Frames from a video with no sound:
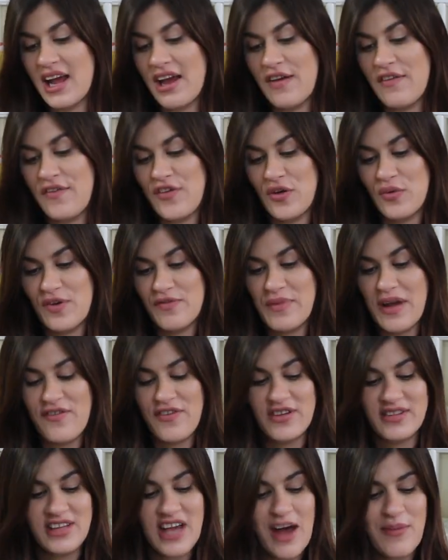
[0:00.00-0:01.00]
a few of my
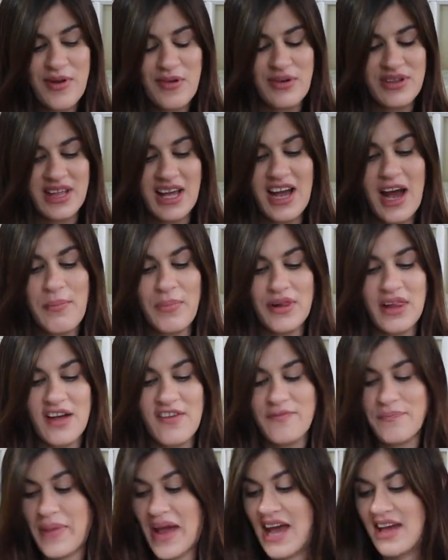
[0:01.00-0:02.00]
friends got me was a couple
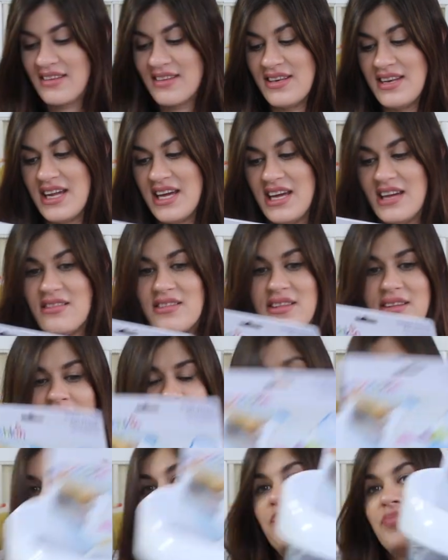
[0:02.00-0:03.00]
of bath needs.
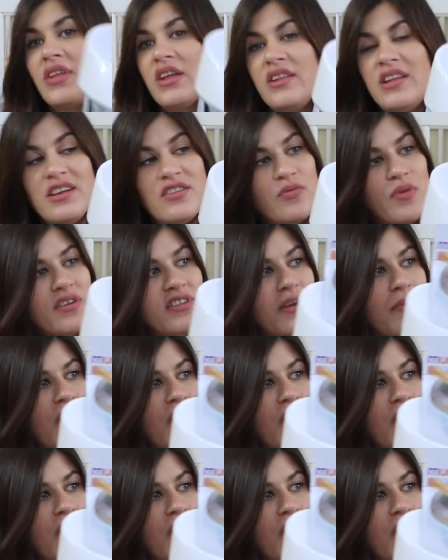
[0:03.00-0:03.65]
This was on